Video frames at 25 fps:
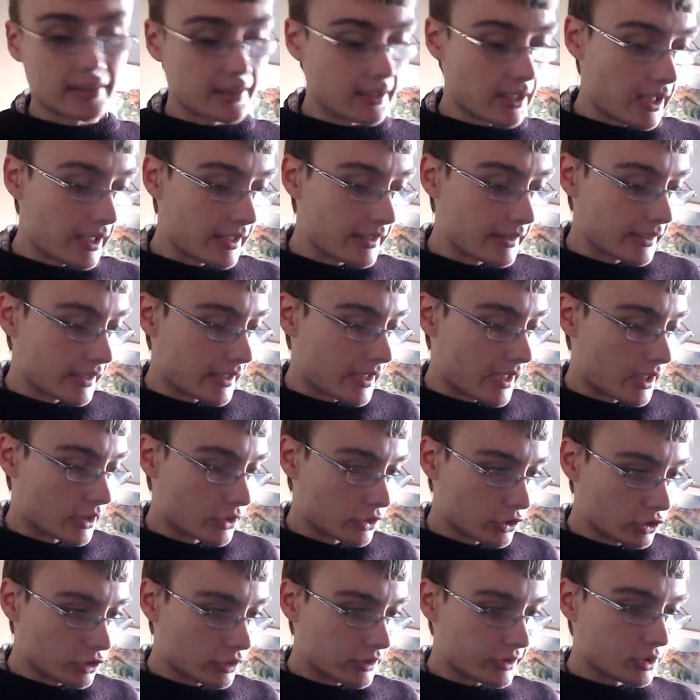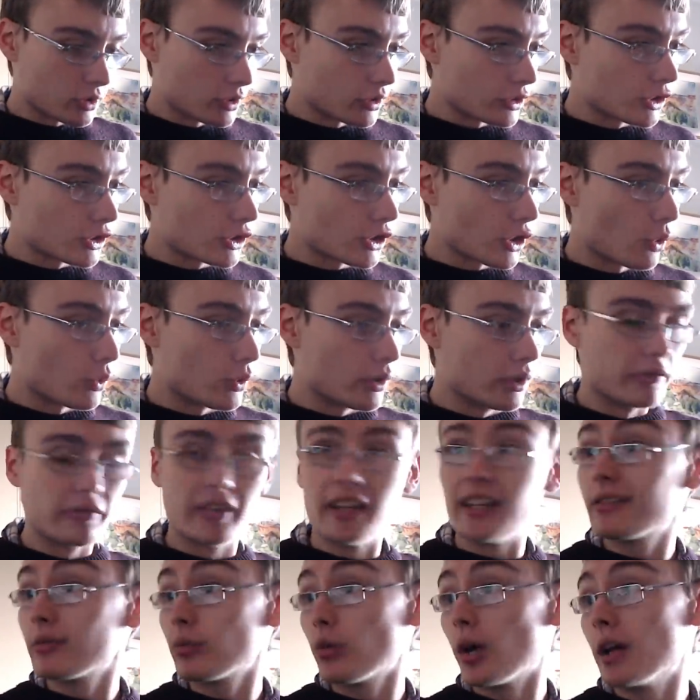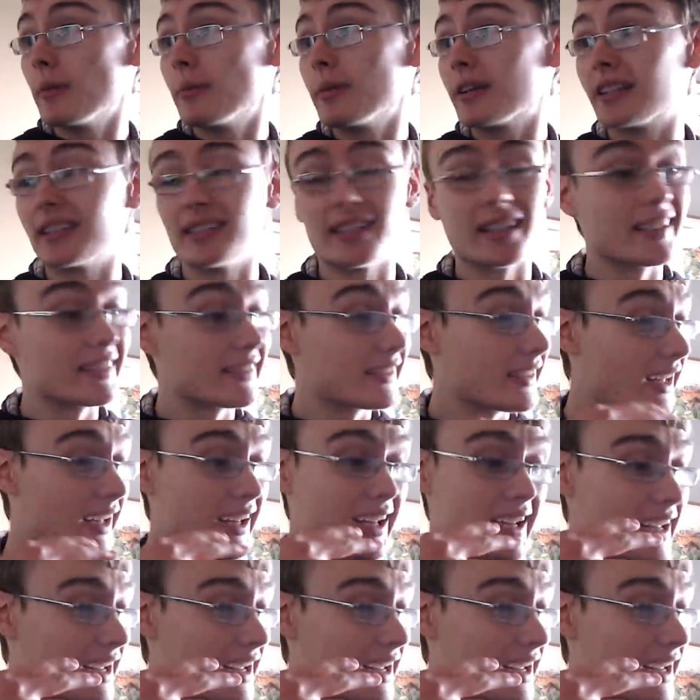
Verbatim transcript: slightly and just sort of show you this way because it's